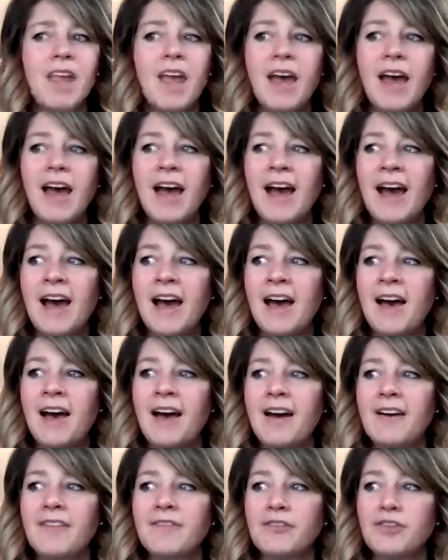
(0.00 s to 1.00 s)

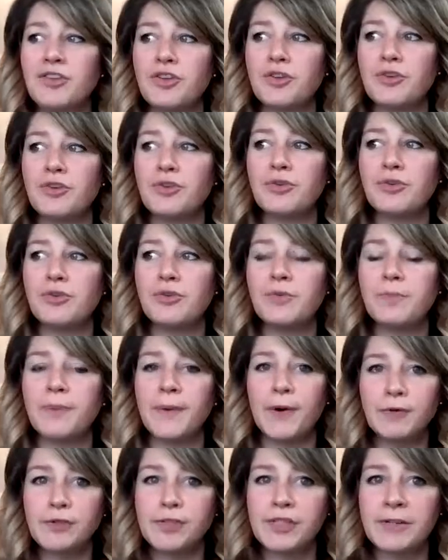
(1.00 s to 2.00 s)
Have you
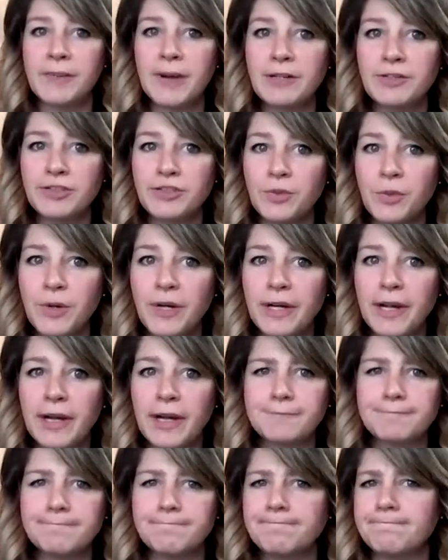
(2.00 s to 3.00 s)
posted about your
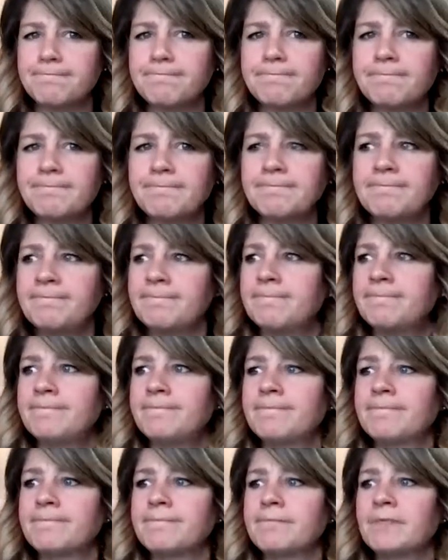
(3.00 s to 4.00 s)
workout?
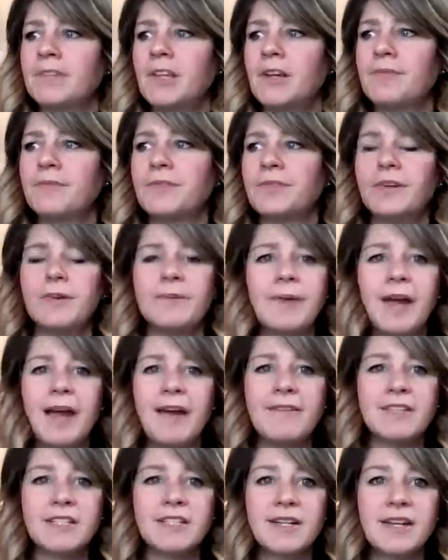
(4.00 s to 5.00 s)
No, I
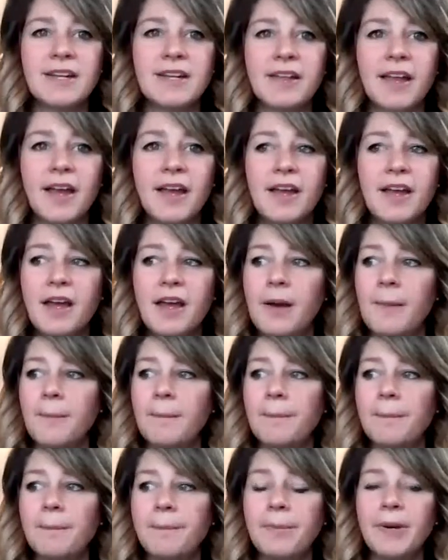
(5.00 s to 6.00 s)
haven't done any of that.
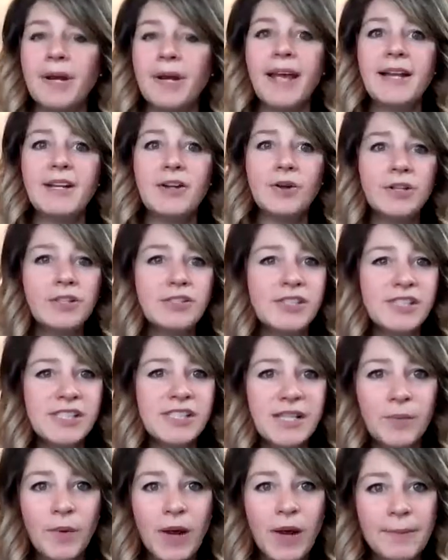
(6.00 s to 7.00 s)
But I don't
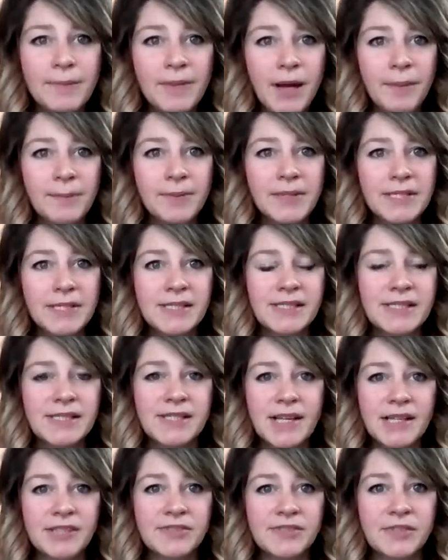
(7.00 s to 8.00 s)
understand why I'm not being
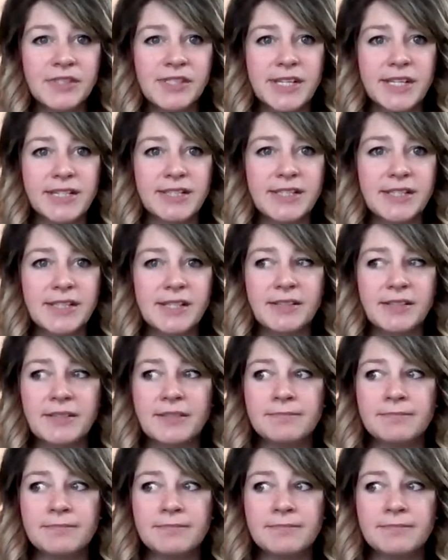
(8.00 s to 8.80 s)
successful, Stacy.